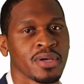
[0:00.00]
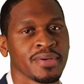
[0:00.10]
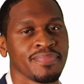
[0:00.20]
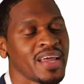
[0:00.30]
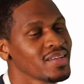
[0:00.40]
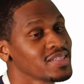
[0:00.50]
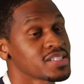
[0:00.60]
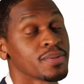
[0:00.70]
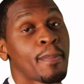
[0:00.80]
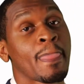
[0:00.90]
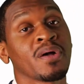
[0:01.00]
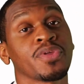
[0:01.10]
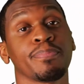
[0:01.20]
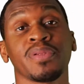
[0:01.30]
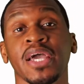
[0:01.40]
Now listen, the
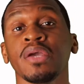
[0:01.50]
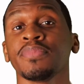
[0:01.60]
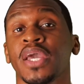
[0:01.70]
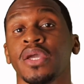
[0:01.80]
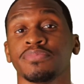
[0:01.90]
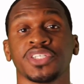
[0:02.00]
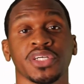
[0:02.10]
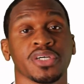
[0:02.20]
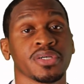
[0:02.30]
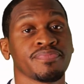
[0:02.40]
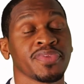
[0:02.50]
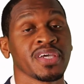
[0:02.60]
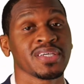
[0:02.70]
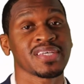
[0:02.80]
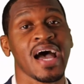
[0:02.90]
blame game cheater
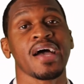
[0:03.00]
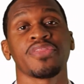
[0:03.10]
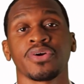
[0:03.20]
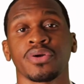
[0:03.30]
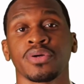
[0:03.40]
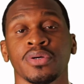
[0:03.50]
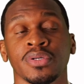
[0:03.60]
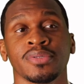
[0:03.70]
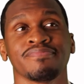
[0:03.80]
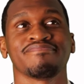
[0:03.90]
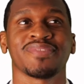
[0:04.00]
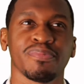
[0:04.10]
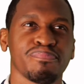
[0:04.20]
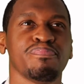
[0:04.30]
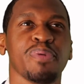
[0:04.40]
is either
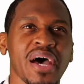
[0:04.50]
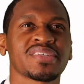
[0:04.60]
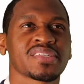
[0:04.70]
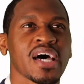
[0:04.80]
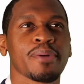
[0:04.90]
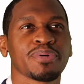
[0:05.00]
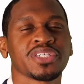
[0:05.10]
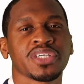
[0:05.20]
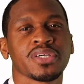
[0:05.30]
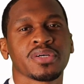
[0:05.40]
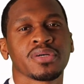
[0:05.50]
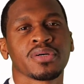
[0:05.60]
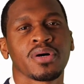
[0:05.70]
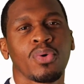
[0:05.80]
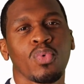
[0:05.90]
the best type of cheater
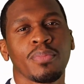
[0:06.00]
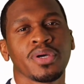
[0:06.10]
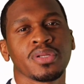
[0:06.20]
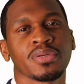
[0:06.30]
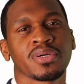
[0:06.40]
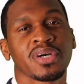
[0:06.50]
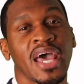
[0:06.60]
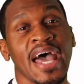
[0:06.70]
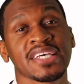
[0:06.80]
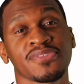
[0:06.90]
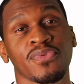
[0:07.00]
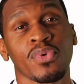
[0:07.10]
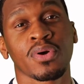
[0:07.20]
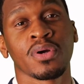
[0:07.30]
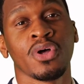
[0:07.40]
a woman could ask
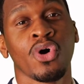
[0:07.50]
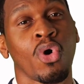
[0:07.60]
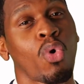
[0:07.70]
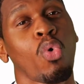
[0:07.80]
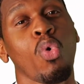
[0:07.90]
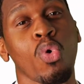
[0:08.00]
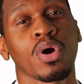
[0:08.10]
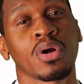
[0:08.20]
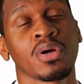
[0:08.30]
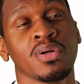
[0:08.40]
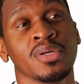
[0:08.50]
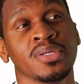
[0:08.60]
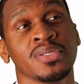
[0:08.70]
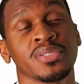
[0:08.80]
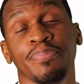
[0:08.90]
for, or
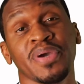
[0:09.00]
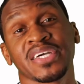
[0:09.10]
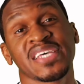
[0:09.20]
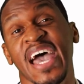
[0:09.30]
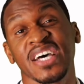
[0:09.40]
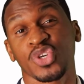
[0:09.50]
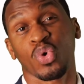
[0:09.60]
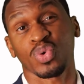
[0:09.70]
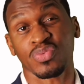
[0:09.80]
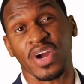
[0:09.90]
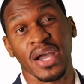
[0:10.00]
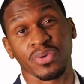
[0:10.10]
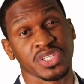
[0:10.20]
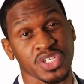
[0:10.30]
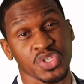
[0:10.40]
the biggest asshole around.
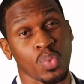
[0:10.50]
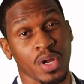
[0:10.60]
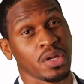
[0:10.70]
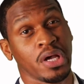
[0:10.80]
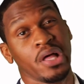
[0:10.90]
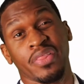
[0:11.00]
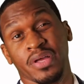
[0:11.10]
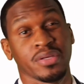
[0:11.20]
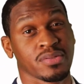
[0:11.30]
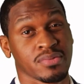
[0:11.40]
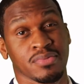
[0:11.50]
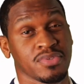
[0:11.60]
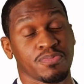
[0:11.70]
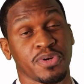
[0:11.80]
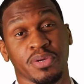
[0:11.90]
It's just one or the other. It's
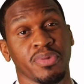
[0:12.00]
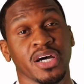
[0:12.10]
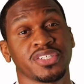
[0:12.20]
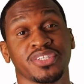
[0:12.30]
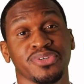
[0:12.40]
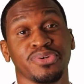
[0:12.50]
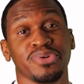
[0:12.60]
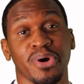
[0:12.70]
pretty much,